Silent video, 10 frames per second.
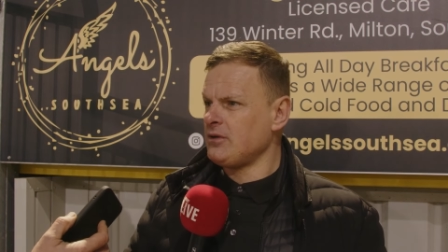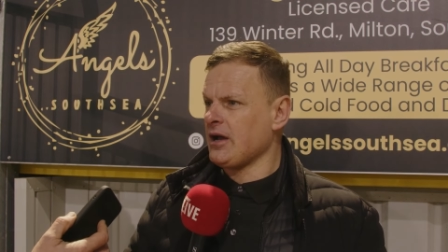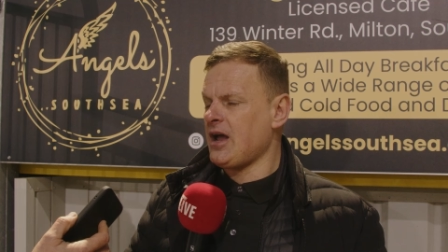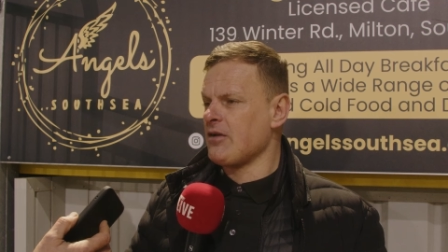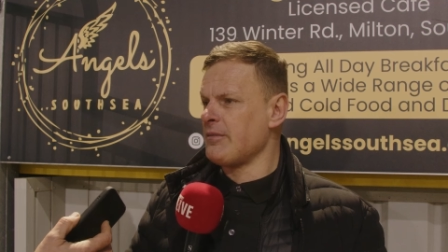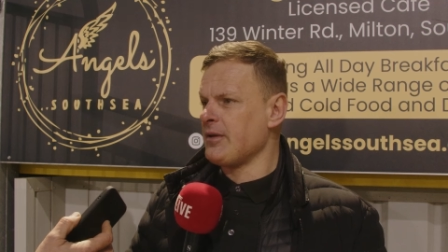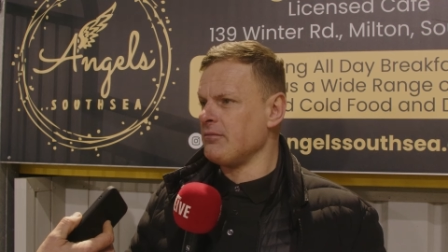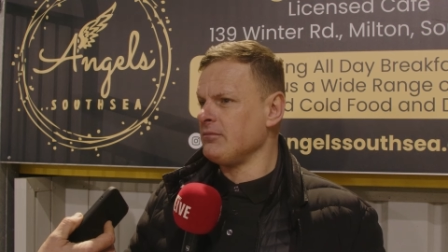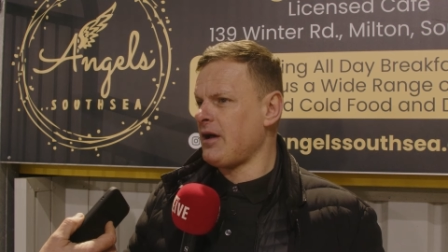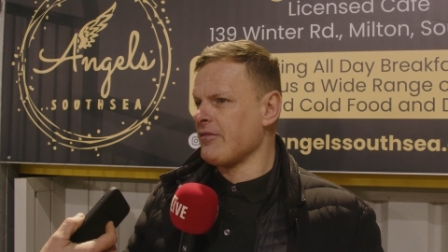I can't remember
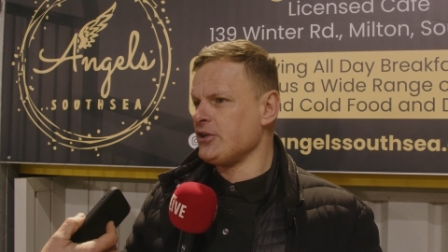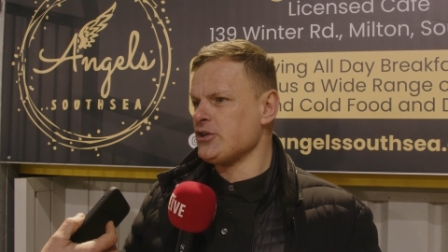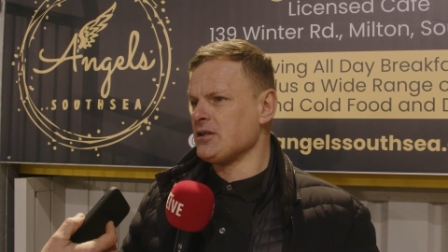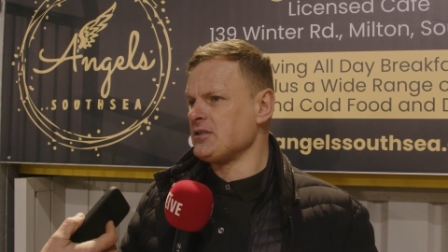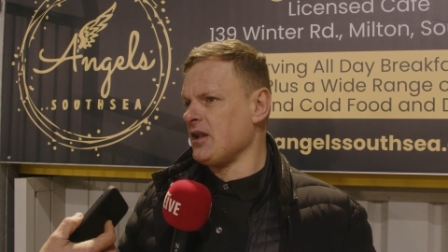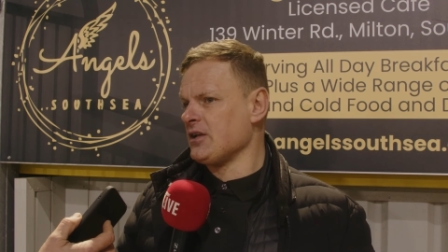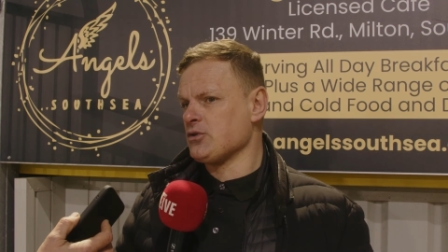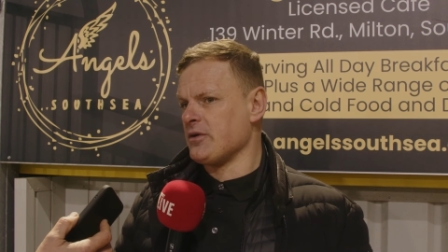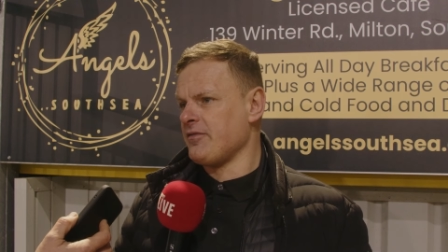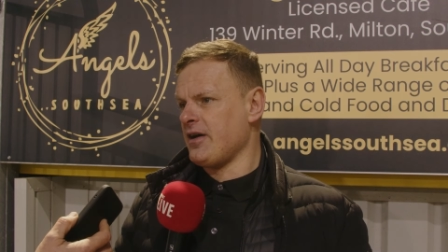them having a chance in the last
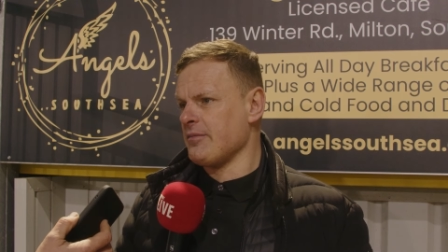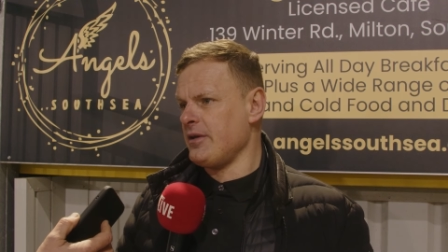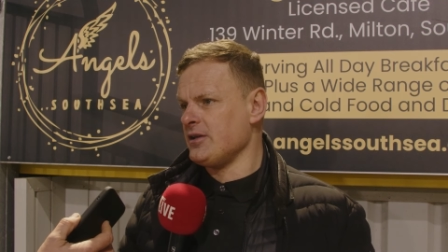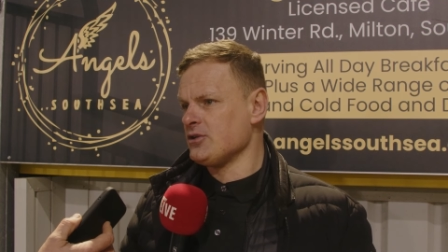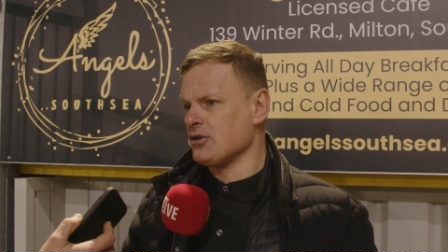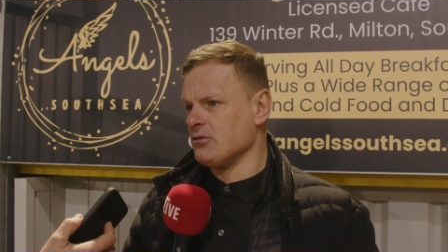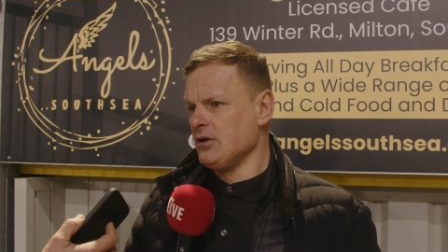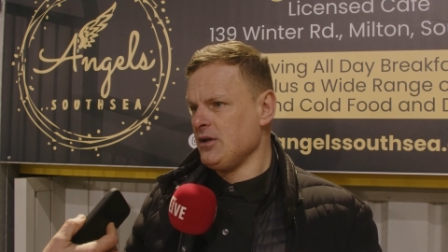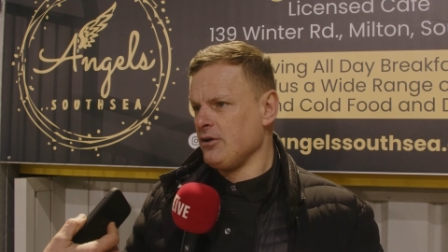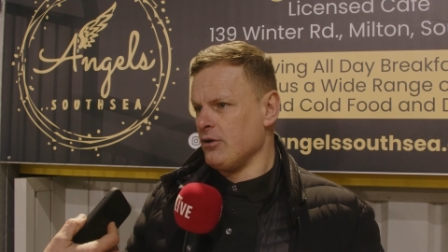25 minutes. So, you
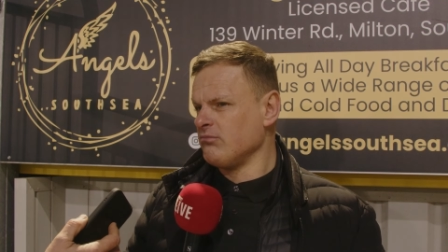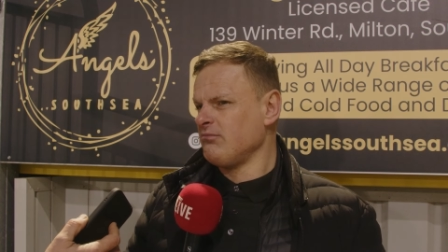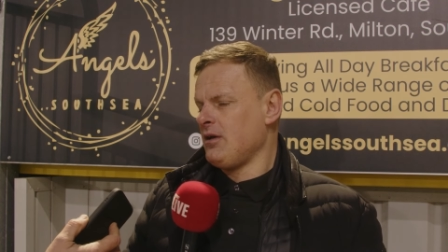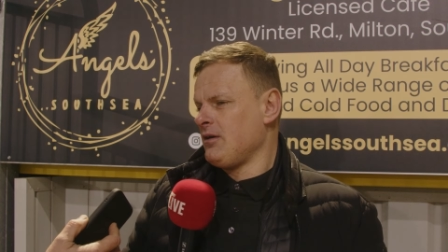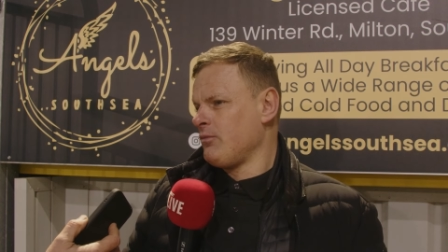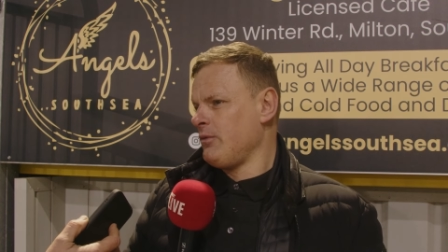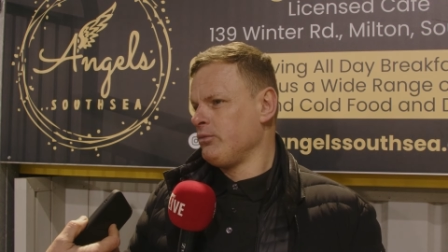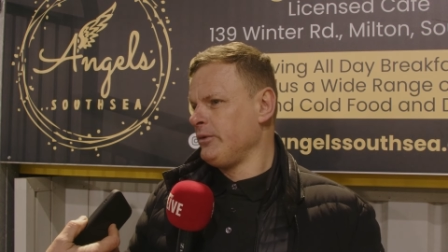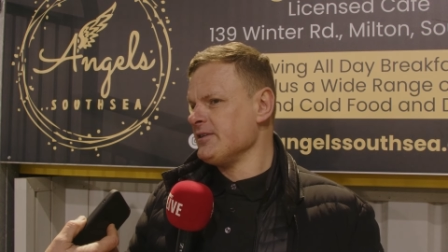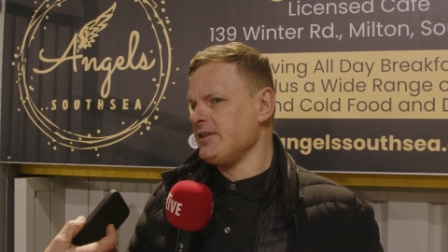know, we,
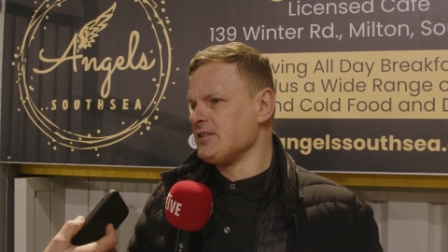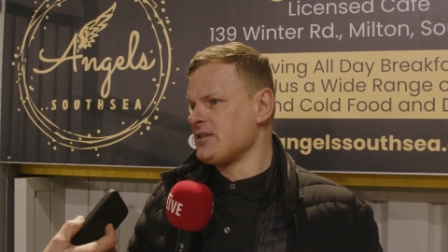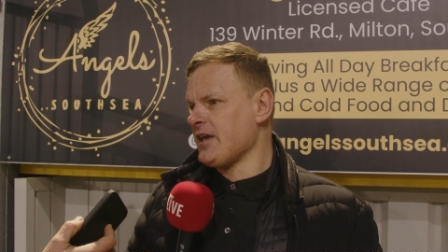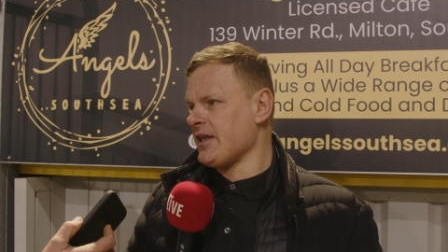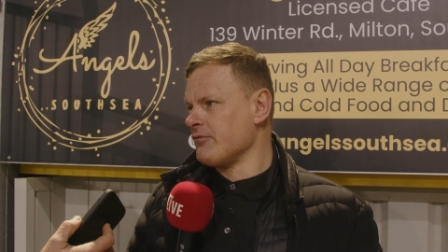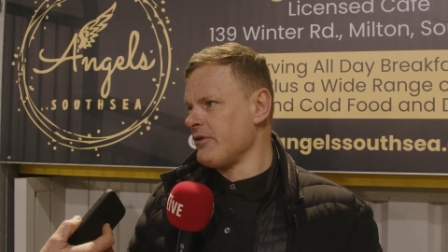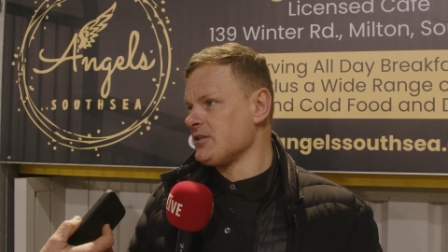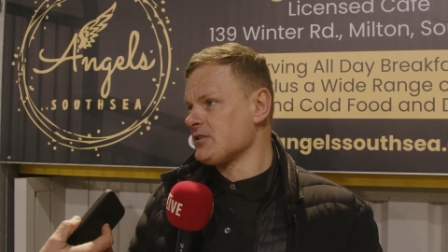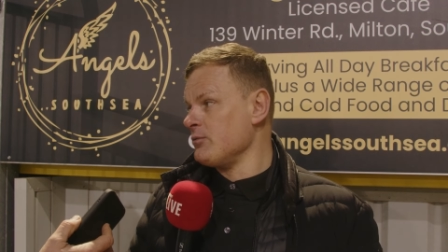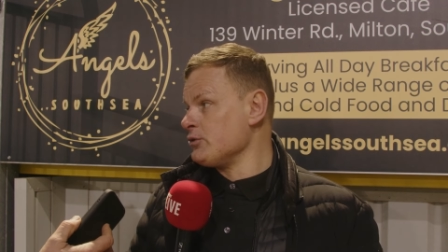we didn't need to take any
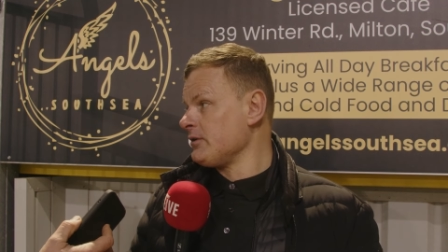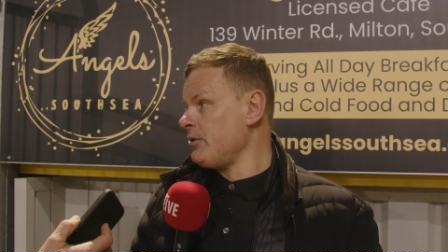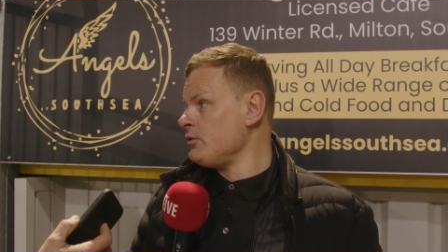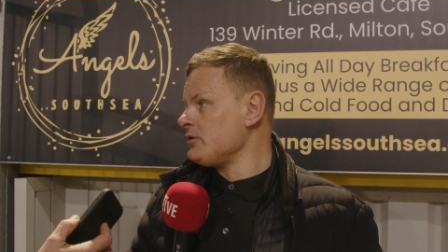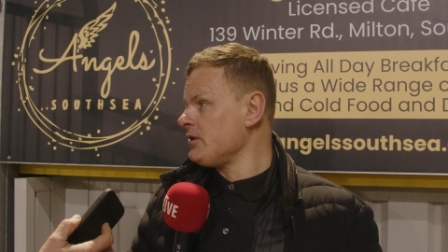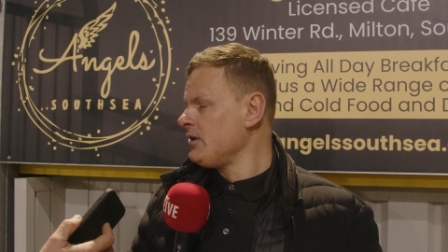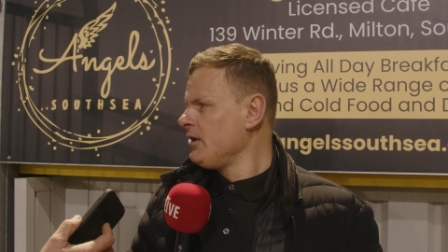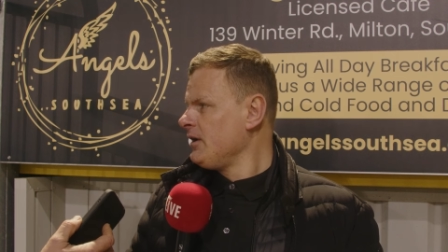risks. It was a, it was a, you